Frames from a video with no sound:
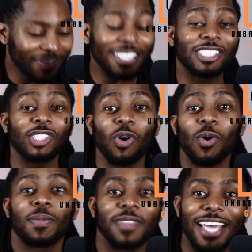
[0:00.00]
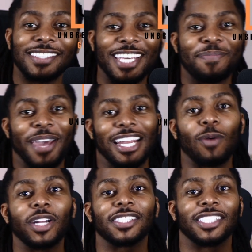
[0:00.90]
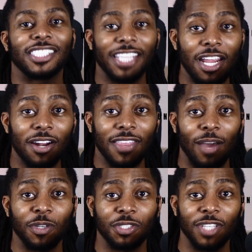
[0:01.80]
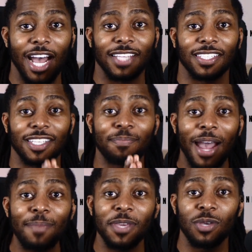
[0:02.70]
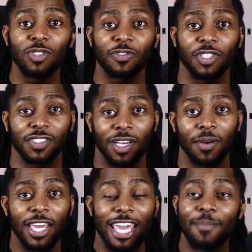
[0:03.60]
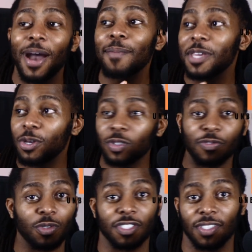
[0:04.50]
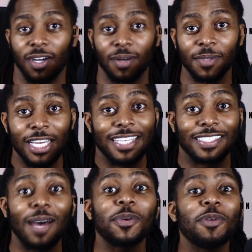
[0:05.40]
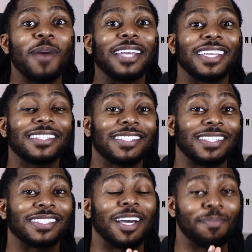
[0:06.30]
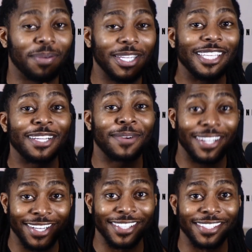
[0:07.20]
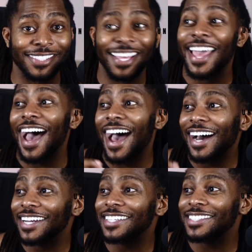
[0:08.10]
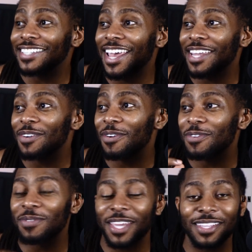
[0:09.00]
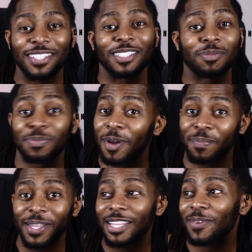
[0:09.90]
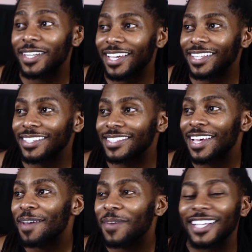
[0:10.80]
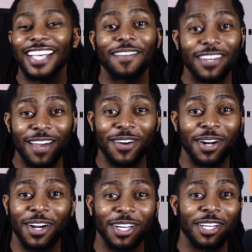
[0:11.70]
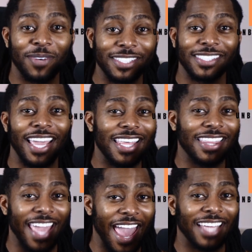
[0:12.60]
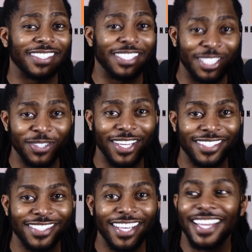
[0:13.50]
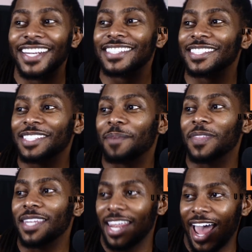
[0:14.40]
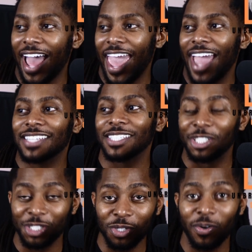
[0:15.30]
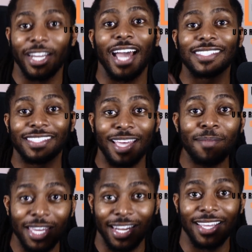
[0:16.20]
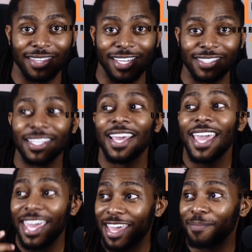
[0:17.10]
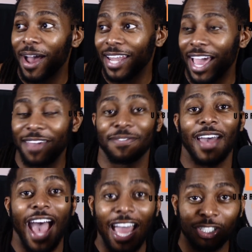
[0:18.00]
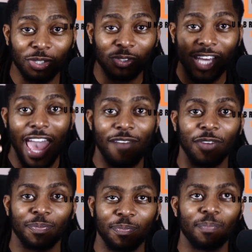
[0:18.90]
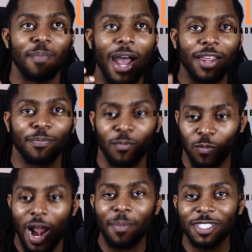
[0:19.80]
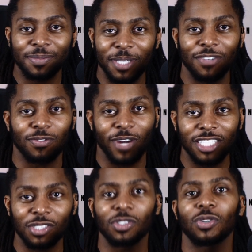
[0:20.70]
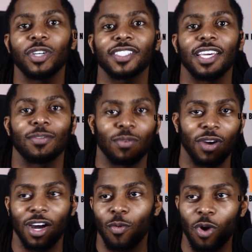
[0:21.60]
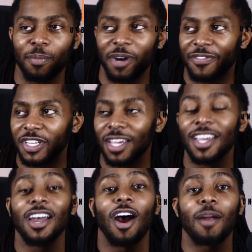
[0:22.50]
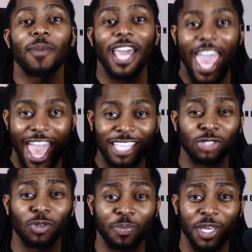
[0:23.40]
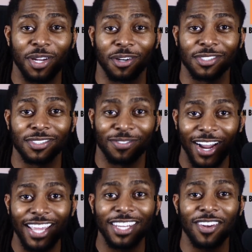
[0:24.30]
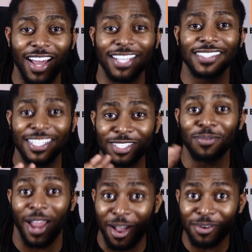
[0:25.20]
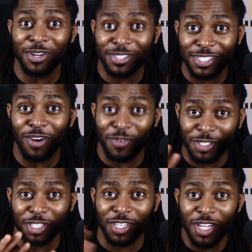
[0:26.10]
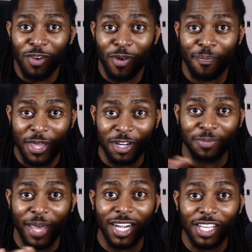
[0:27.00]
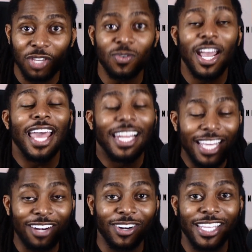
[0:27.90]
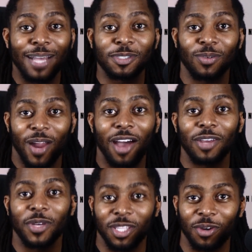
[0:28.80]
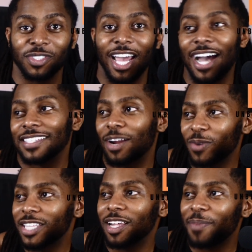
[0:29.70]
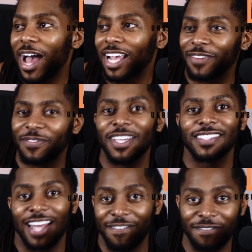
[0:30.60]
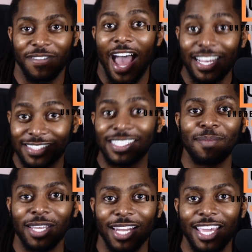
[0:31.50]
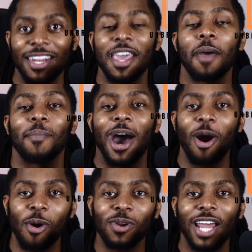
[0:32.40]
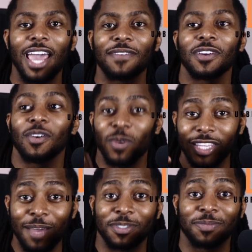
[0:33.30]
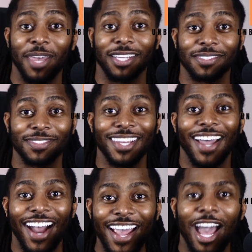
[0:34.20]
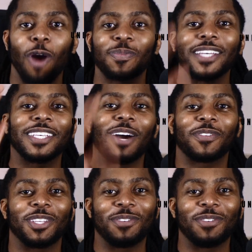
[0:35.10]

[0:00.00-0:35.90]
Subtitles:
So that's it, man. I wanted to share that with you guys because it might be useful to some. It might be useful to some. Some of you might think this is completely ridiculous. I understand you if you think this is completely ridiculous, because I've never heard anyone say that they actually do this. This is something that I actually do, and I simulate this in my life. I truly have Robert Smith, Reginald Lewis, and Warren Buffett are my actual peers, right? You know how they say surround yourself with peers better than you? Literally, I'm surrounded with those guys. I read their biographies and I simulate my whole life with their perspective. I hope that's helpful to you